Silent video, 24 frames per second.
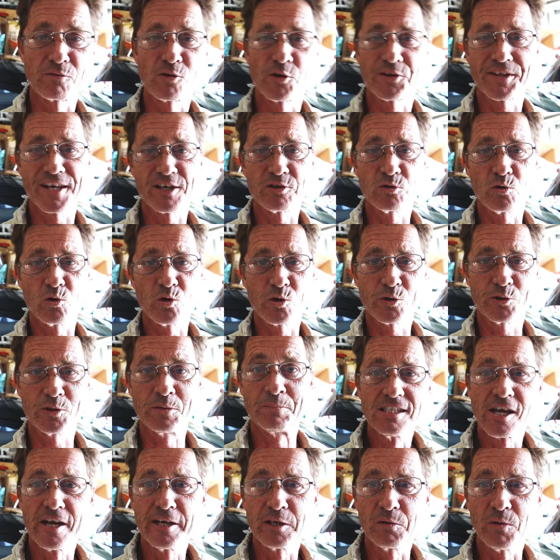once I've got that
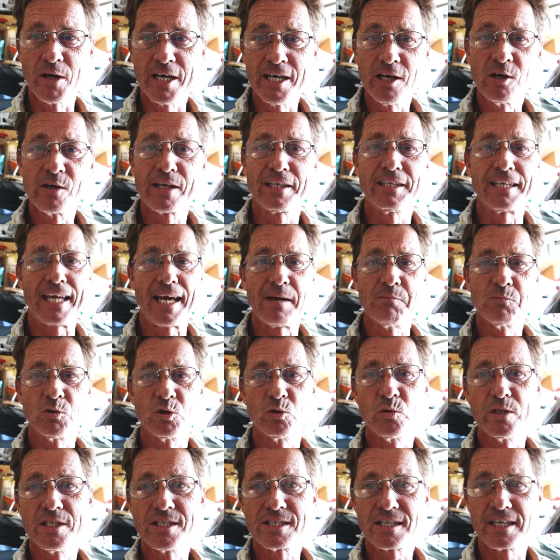ordered. So anyway, I'll get the
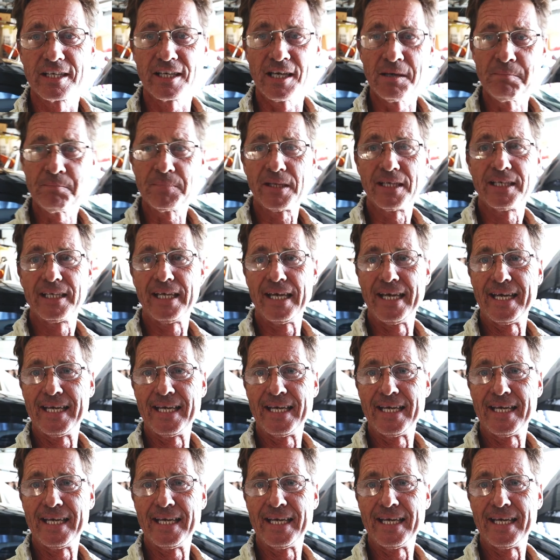camera reset up